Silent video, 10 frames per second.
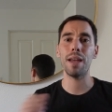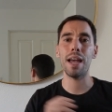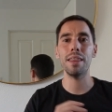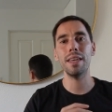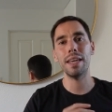
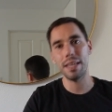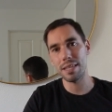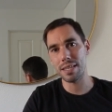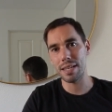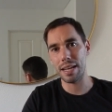and the
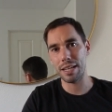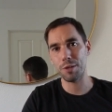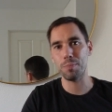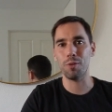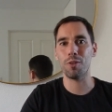Internet
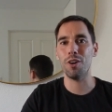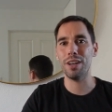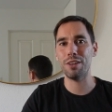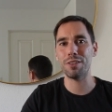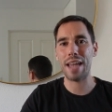Explorer on
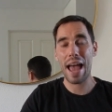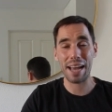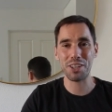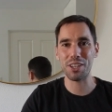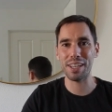here is
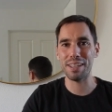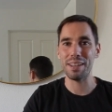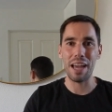actually